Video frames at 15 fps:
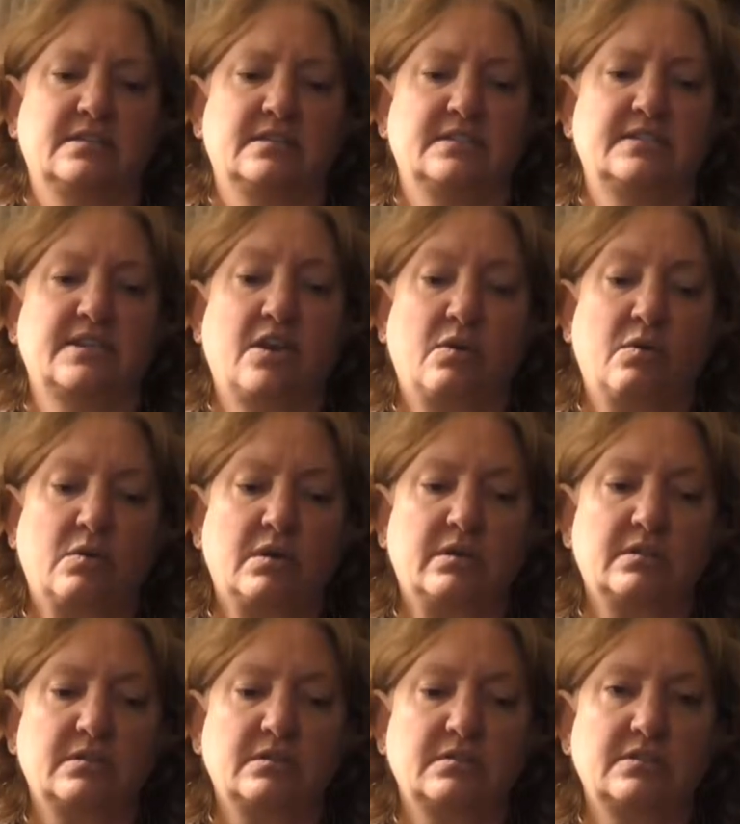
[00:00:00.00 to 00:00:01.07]
So
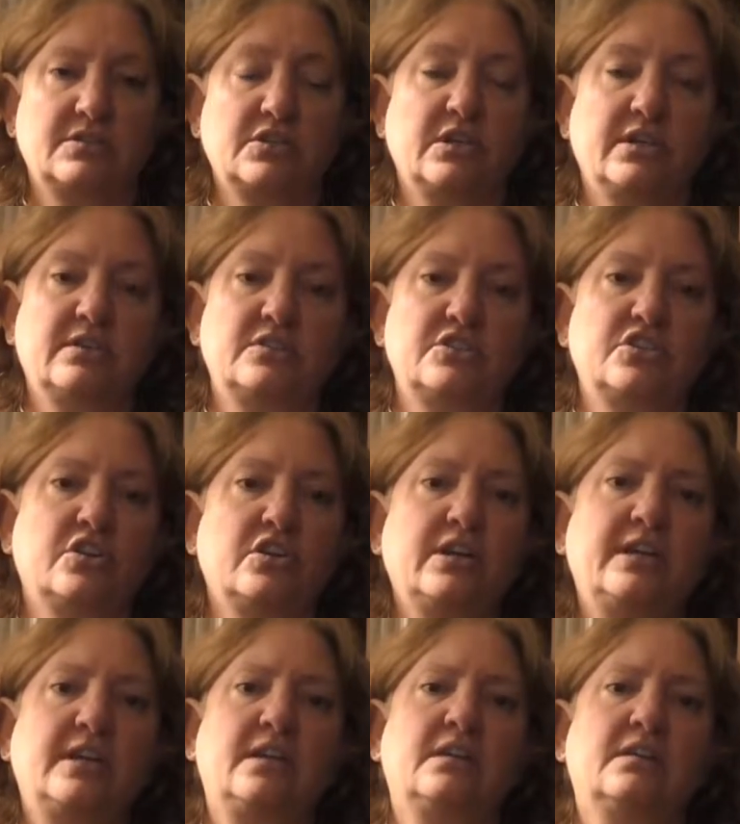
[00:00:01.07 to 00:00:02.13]
during the
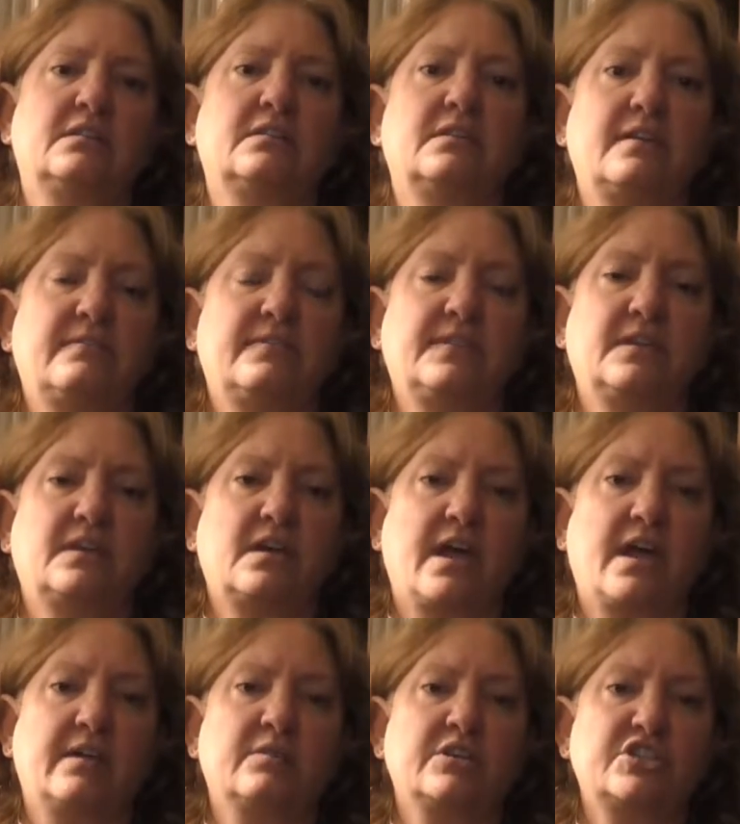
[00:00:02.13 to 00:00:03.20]
journey of the
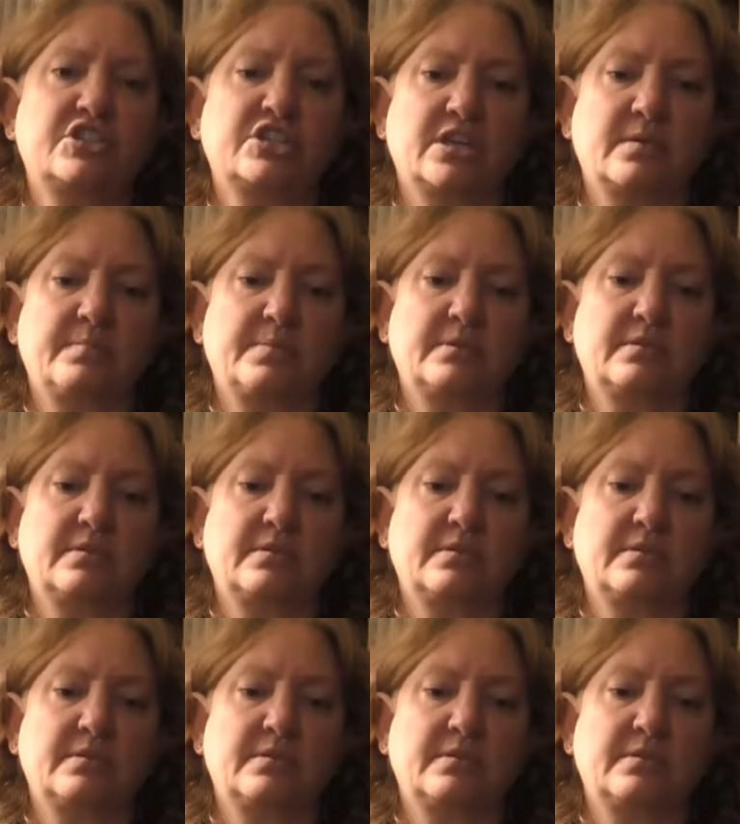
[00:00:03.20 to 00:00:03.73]
Irish ship,